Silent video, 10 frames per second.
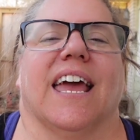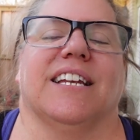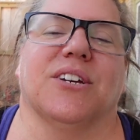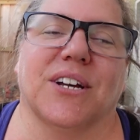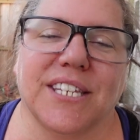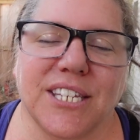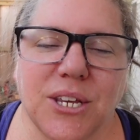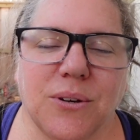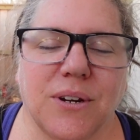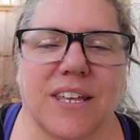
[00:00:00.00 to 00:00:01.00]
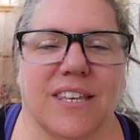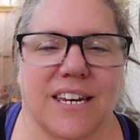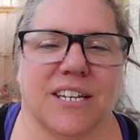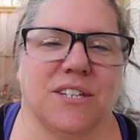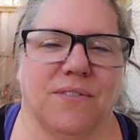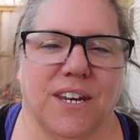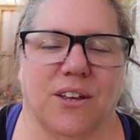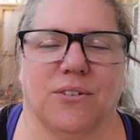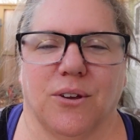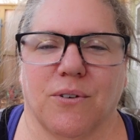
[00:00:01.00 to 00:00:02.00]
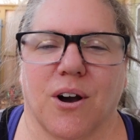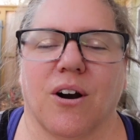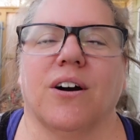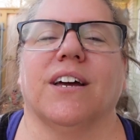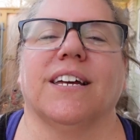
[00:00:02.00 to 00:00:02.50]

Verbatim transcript: Until I see you in the next video, you all,